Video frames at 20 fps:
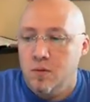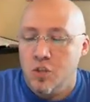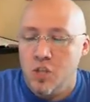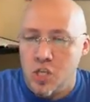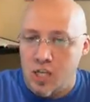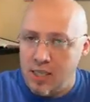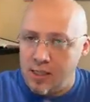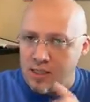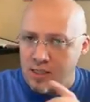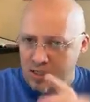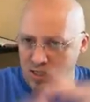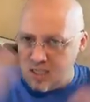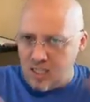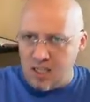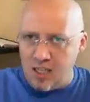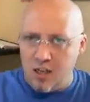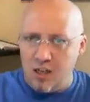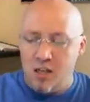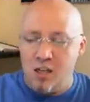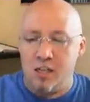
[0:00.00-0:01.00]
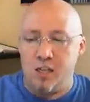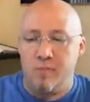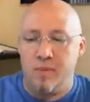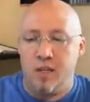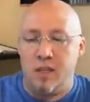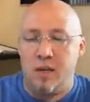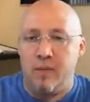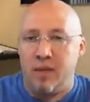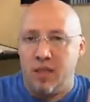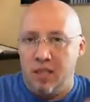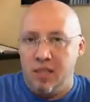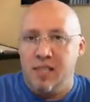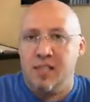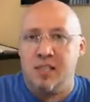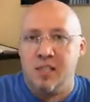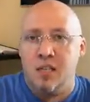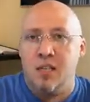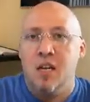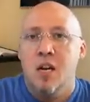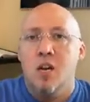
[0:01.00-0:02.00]
Jesus did it ultimately, but
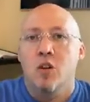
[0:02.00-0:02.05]
listen